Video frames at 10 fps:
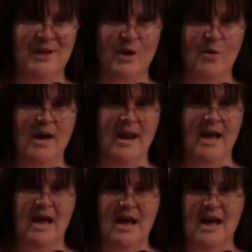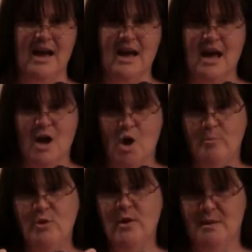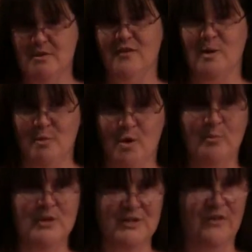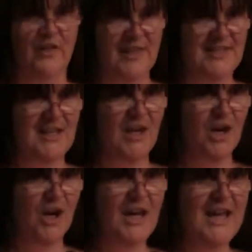and I hope that we can be very purposeful this year